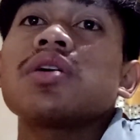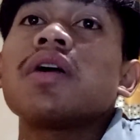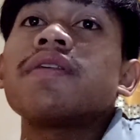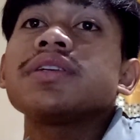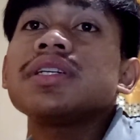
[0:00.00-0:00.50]

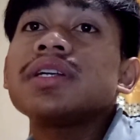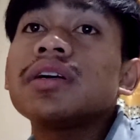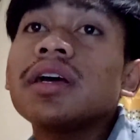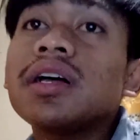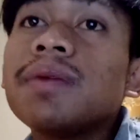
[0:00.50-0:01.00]
or
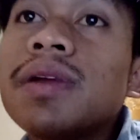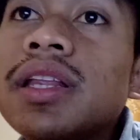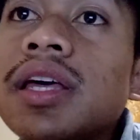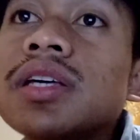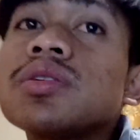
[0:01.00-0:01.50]
general
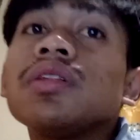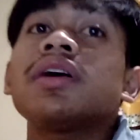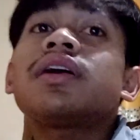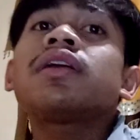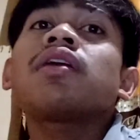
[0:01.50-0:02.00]
ability to
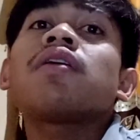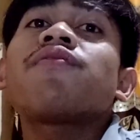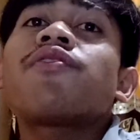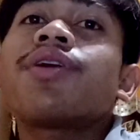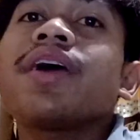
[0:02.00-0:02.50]
learn a
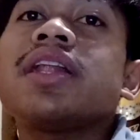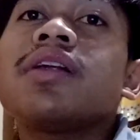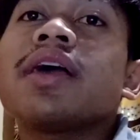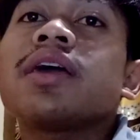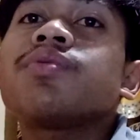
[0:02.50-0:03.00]

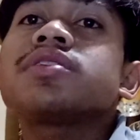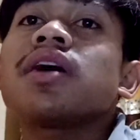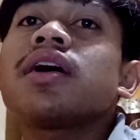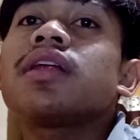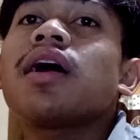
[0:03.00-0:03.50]
foreign language
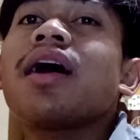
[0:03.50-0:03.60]
and